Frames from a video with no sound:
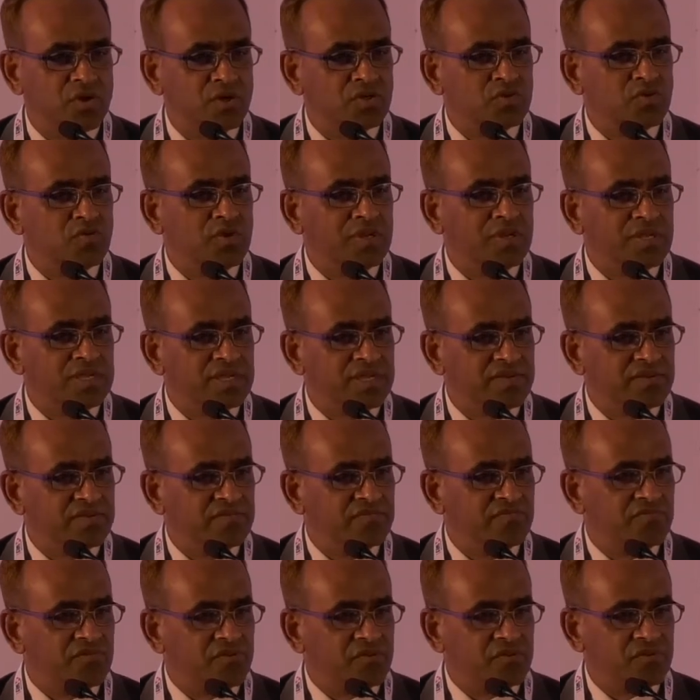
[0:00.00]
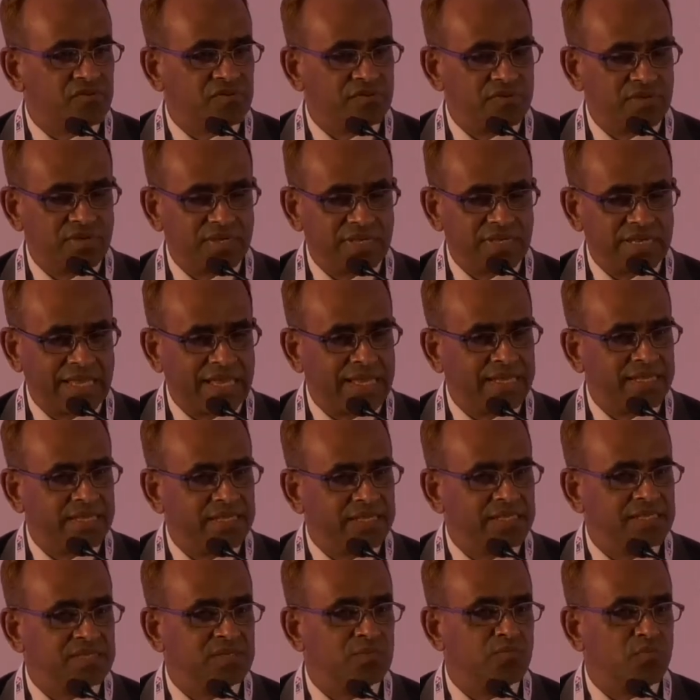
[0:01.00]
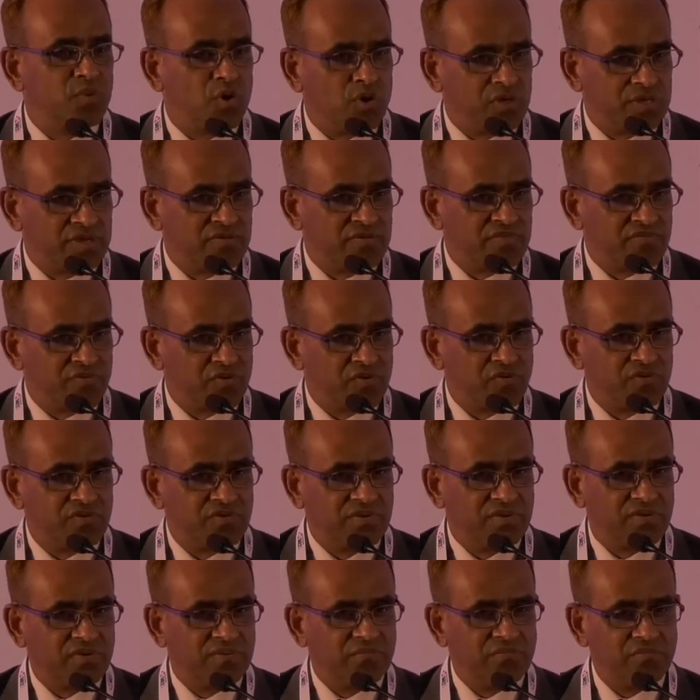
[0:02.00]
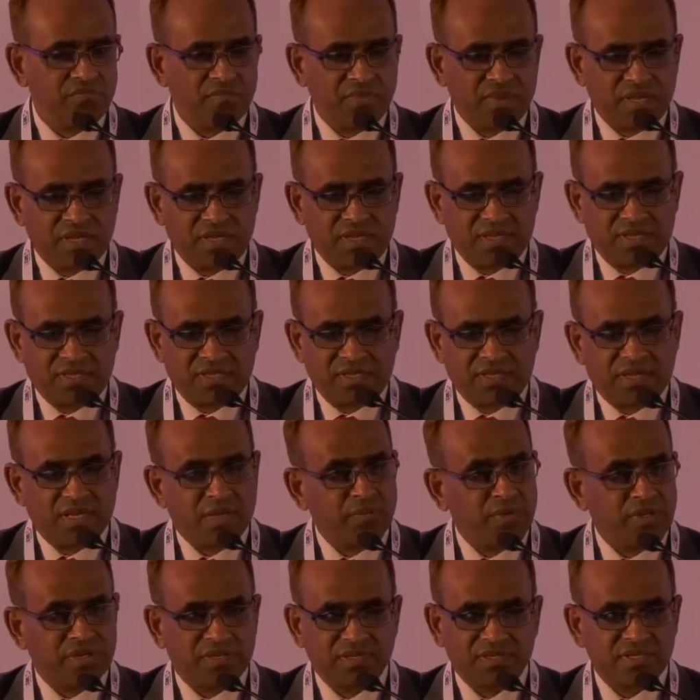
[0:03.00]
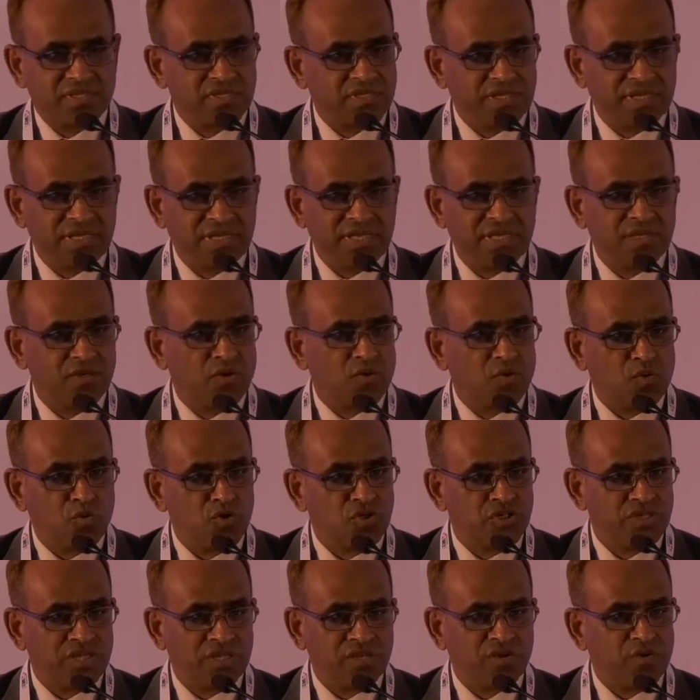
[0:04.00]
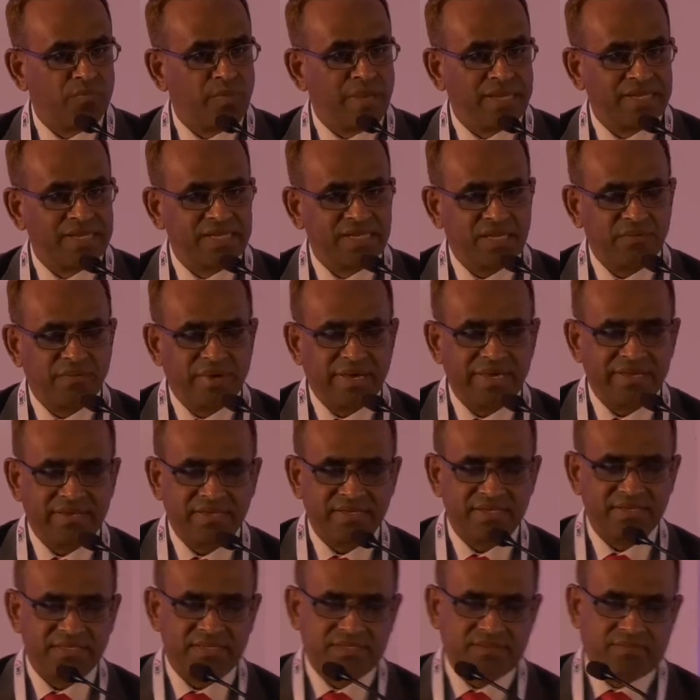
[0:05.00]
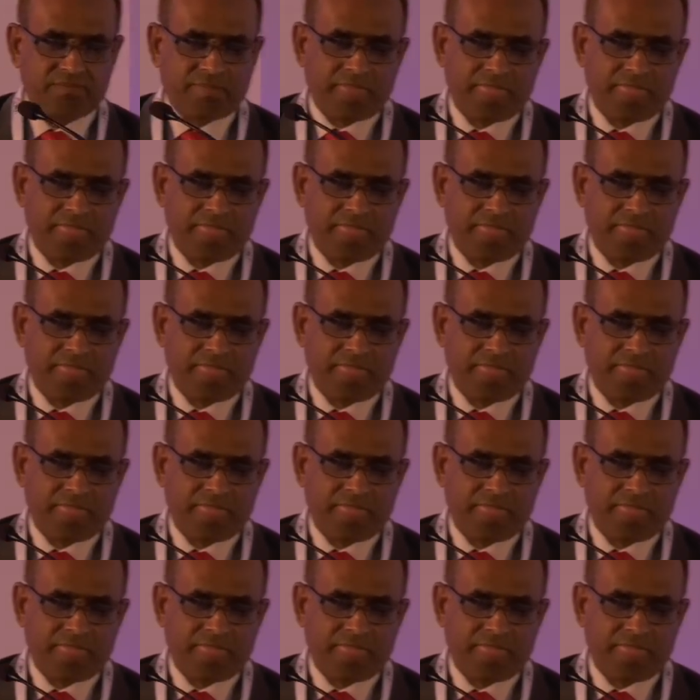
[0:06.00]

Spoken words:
not only for land, it is important for sea or ocean or maritime areas.